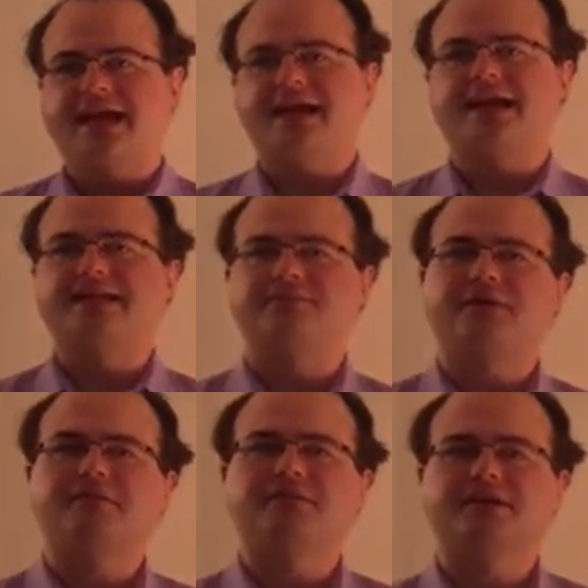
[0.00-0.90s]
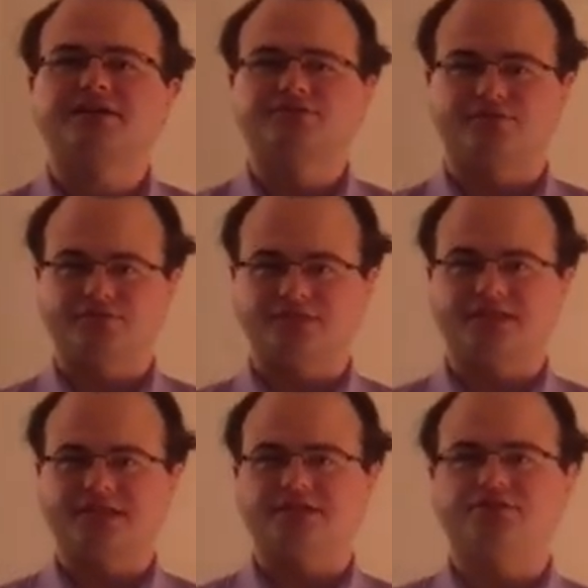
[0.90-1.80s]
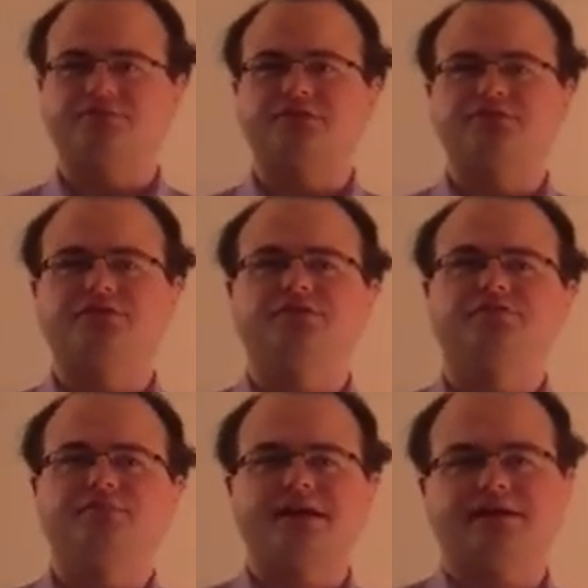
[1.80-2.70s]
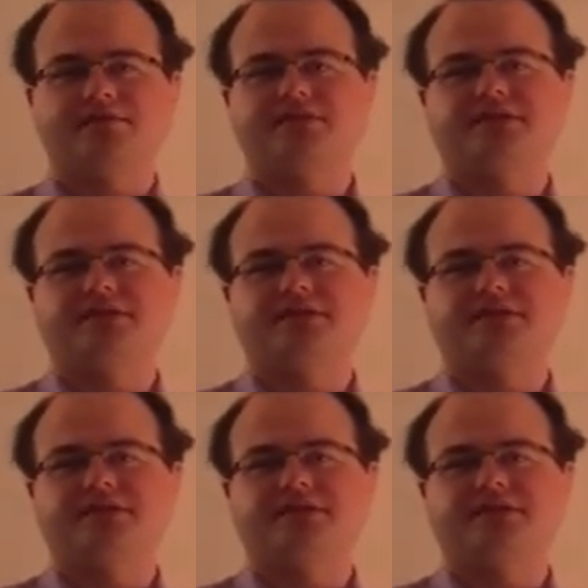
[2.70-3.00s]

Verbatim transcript: And the public controls the distribution of wealth.